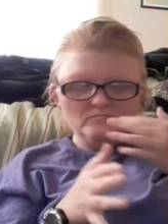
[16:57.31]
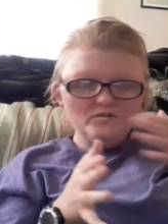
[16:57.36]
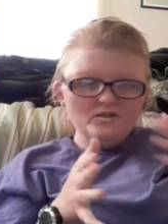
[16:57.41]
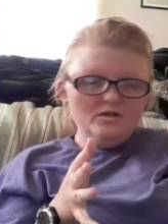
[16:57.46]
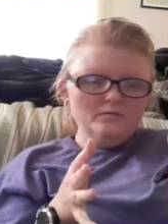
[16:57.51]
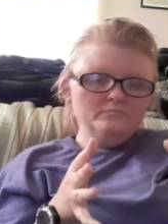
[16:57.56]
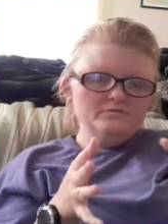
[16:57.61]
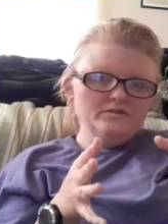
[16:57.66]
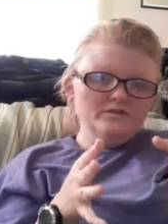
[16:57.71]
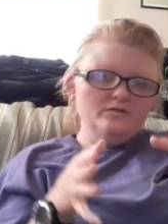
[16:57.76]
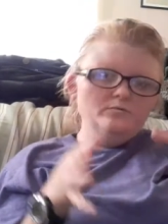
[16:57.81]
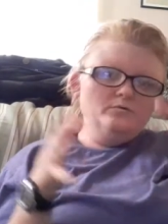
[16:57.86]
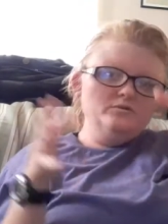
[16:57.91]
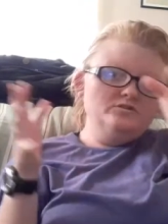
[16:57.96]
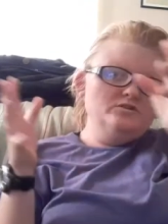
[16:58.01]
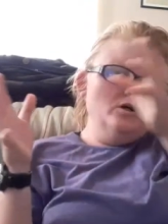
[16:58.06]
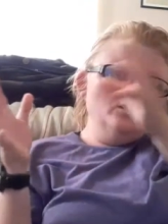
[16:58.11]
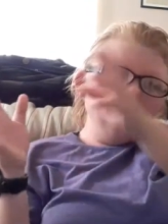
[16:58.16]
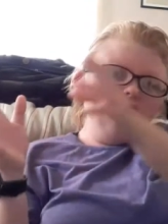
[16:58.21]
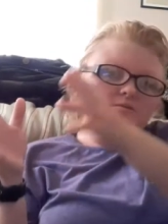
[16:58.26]
Come
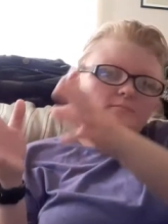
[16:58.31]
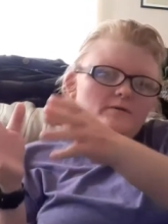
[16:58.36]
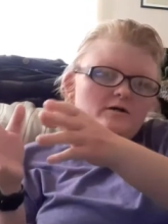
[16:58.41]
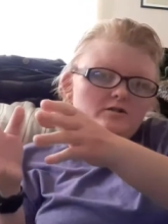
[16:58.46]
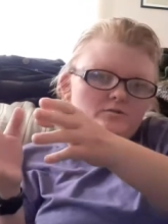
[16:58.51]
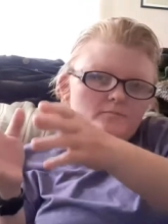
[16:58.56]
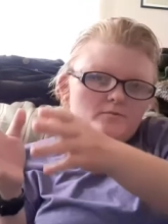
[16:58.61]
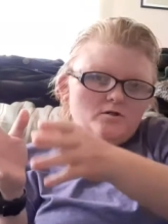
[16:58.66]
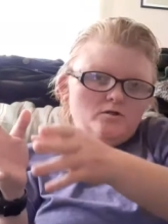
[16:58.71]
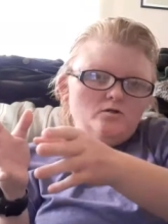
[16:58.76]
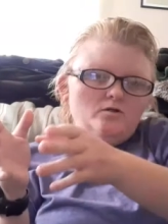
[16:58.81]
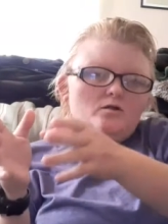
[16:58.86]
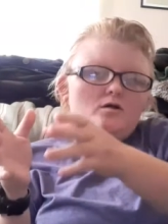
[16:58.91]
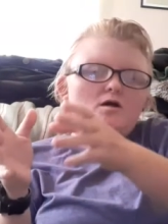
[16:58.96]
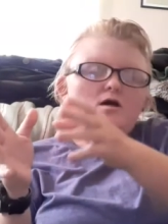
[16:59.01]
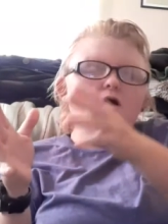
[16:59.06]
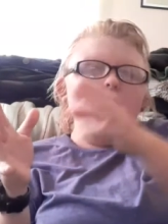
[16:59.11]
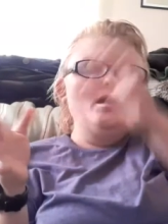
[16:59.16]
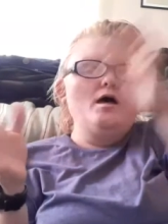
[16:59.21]
Wars talks about the burn.